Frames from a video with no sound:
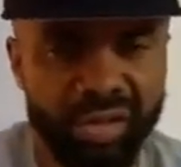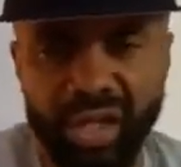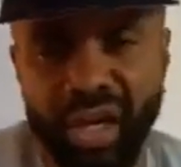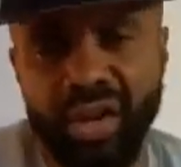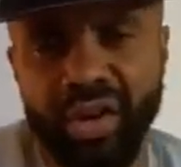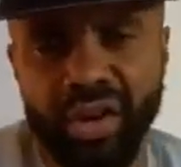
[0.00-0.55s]
It
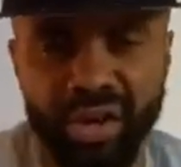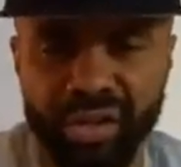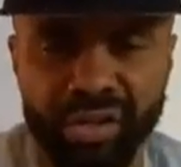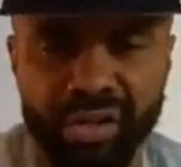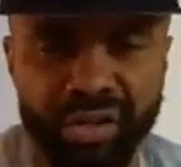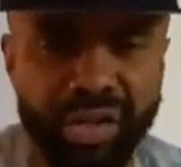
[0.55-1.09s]
ain't hard.
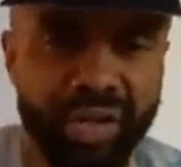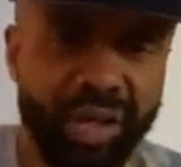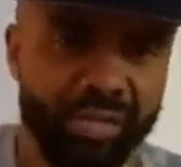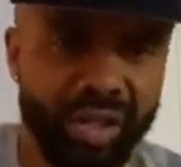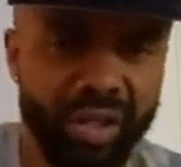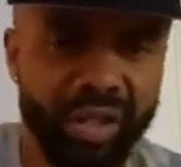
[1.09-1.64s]
You know what
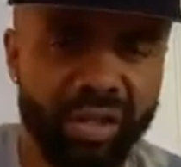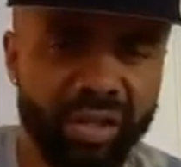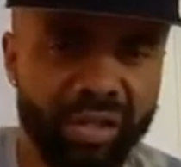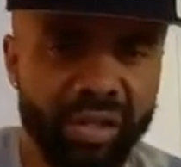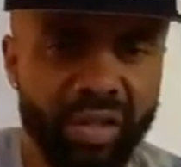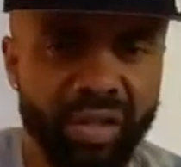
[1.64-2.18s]
I'm saying?
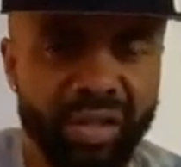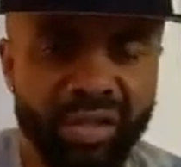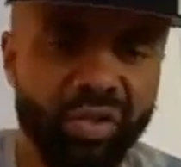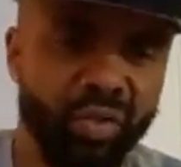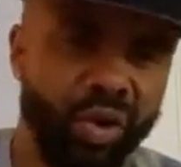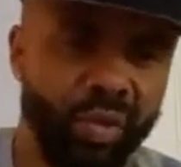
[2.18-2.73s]

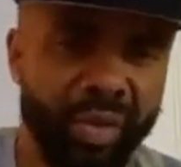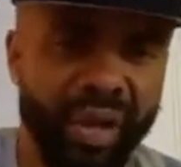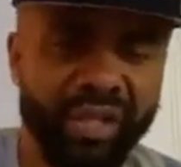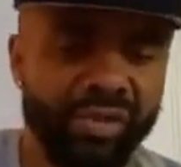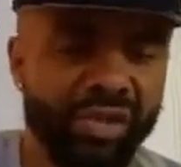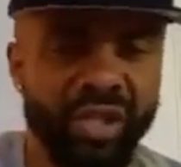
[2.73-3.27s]
You roll
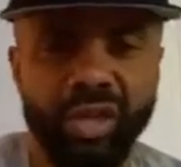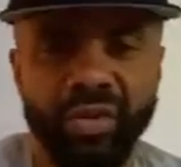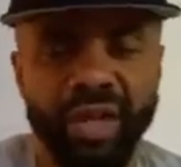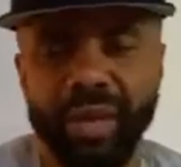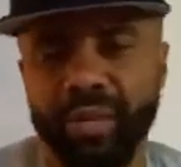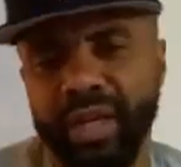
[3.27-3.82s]
past, you see your
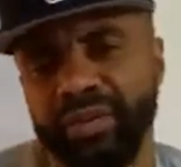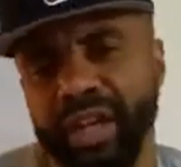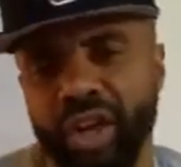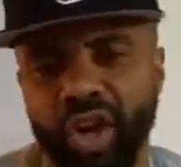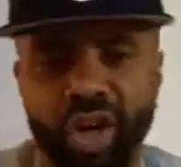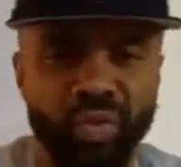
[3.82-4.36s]
neighbor left
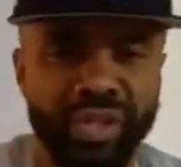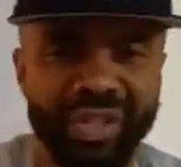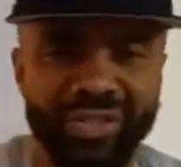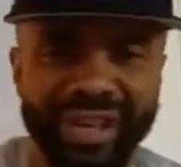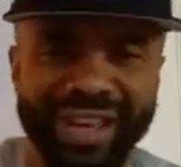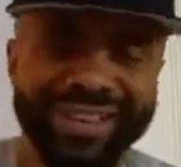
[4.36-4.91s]
their car
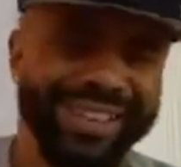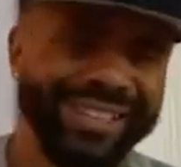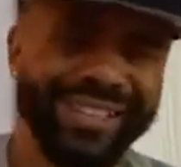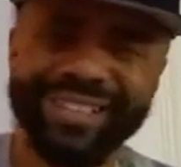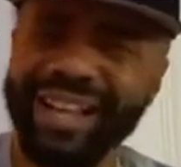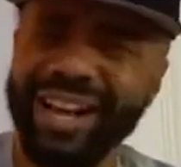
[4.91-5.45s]
window down.
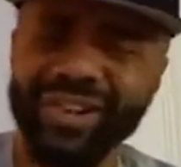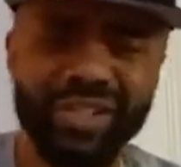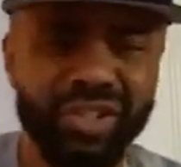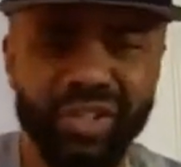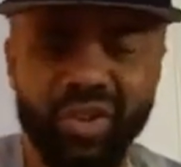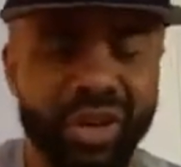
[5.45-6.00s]
Just knock on
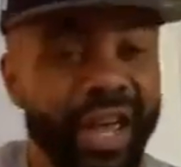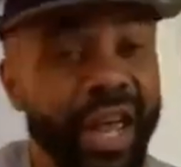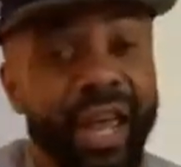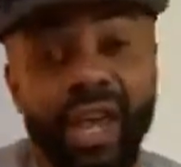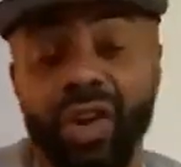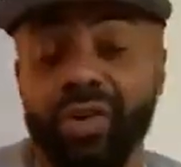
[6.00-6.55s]
the door.
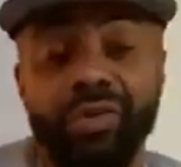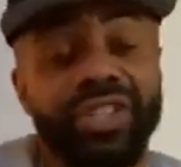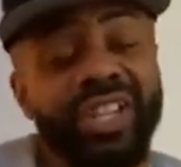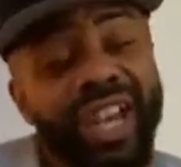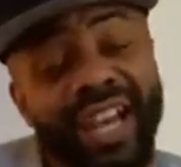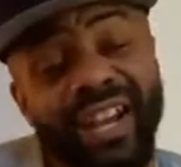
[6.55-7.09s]
Hell, you
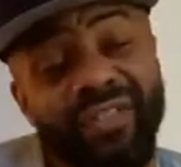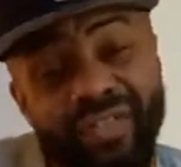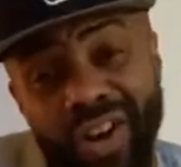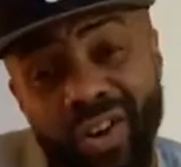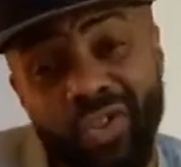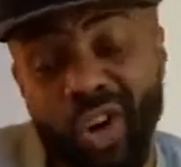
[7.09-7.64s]
should have a
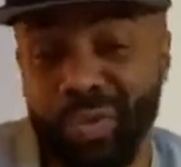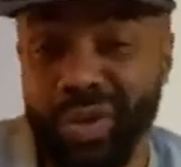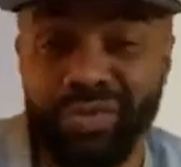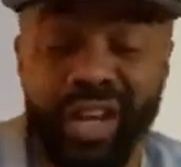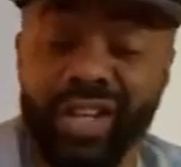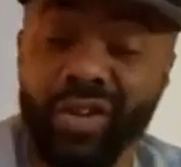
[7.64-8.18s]
phone number
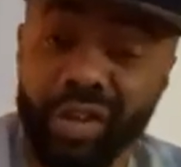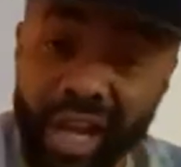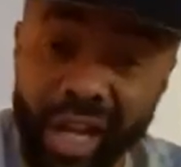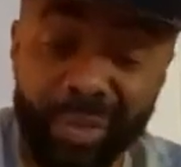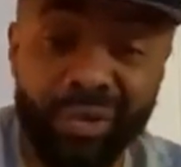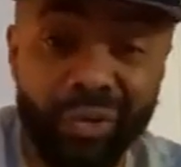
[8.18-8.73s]
if they're your
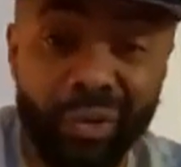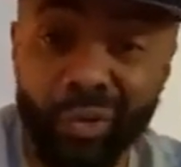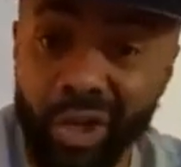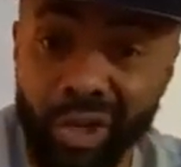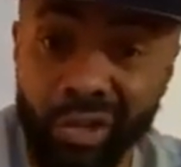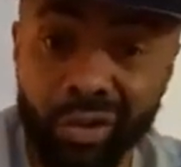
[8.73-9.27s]
neighbor for
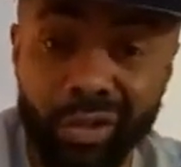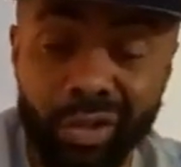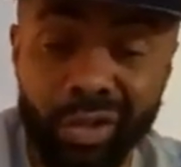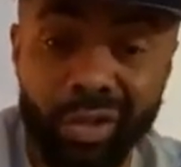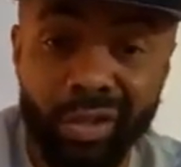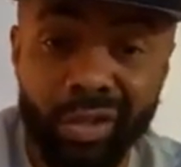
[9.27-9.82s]
real.
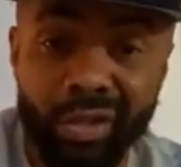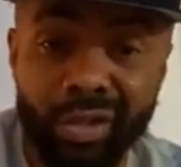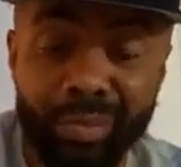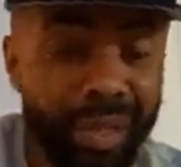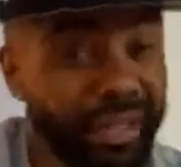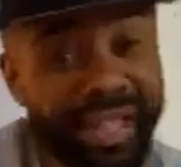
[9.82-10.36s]

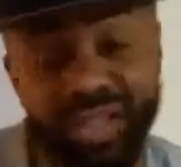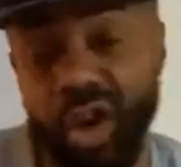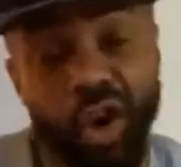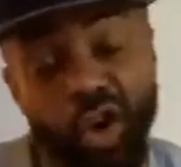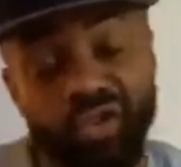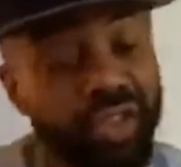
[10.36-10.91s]
But that's a
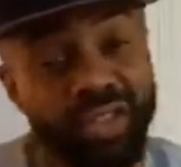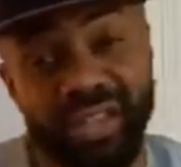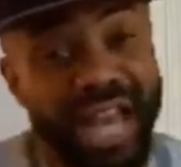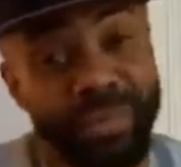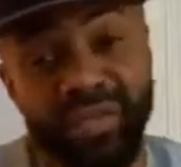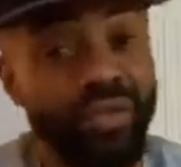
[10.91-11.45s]
whole nother
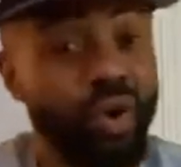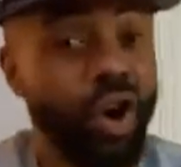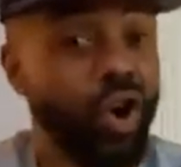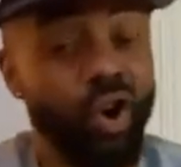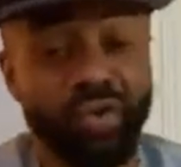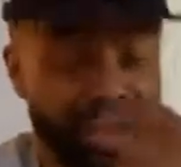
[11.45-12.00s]
topic for a
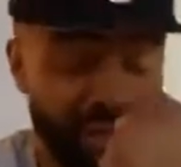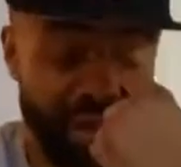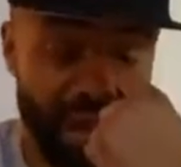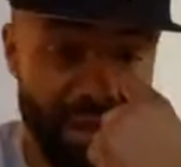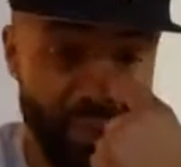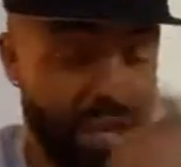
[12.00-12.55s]
whole nother day.